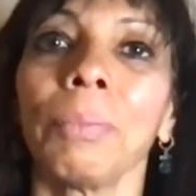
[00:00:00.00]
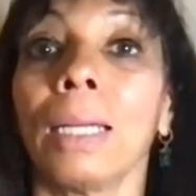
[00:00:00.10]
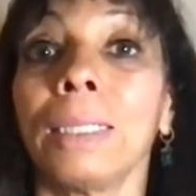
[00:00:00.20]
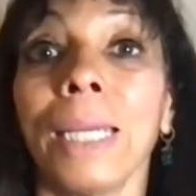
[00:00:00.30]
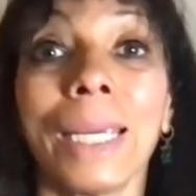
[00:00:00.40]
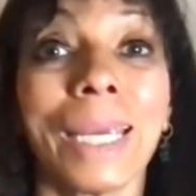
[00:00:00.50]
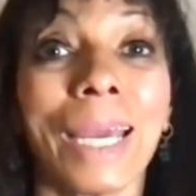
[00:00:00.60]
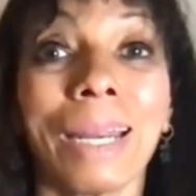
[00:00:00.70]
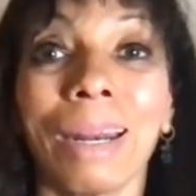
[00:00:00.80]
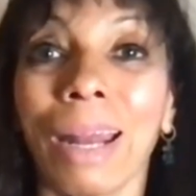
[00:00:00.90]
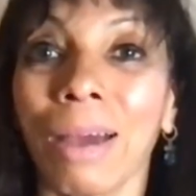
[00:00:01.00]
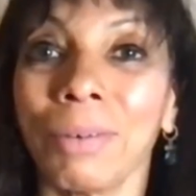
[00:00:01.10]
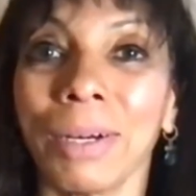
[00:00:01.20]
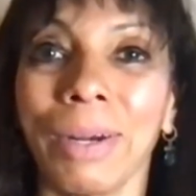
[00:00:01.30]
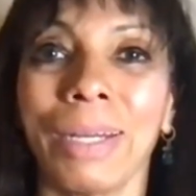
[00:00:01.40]
and take care and have
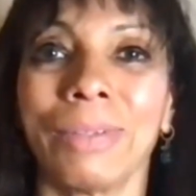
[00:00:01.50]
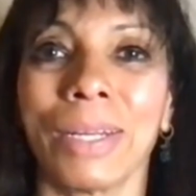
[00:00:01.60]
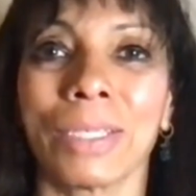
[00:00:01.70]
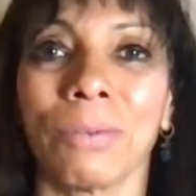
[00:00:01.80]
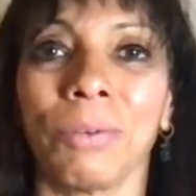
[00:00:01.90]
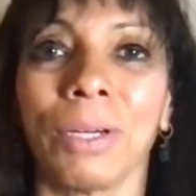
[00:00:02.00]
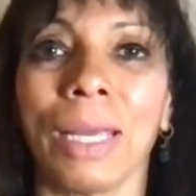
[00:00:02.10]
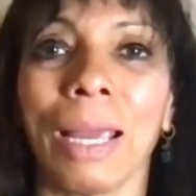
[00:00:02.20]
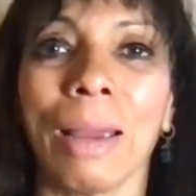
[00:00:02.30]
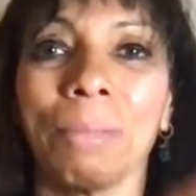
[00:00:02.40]
a great rest of your day.